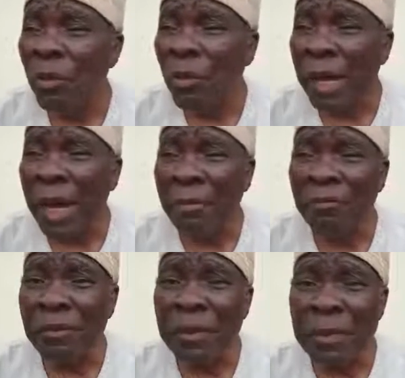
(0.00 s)
We have
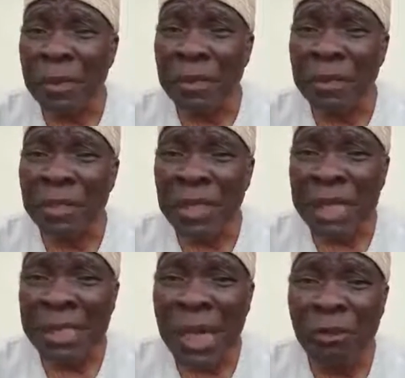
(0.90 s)

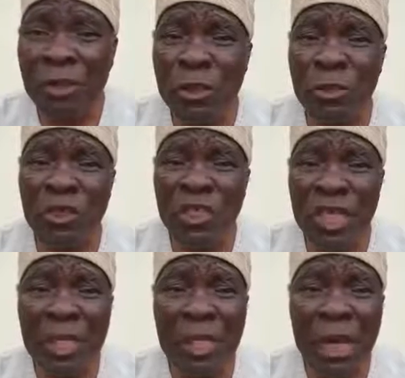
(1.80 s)
set out to
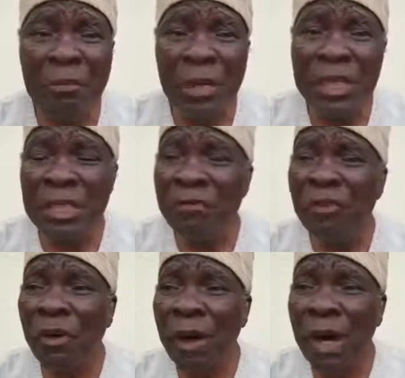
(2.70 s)
seek liberation
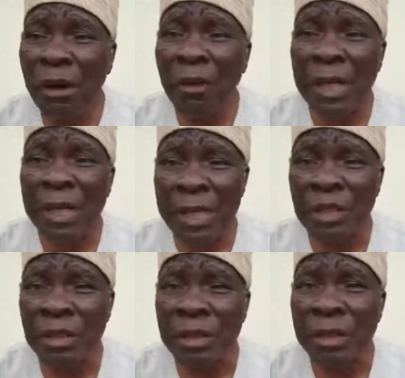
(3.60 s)
for our nation.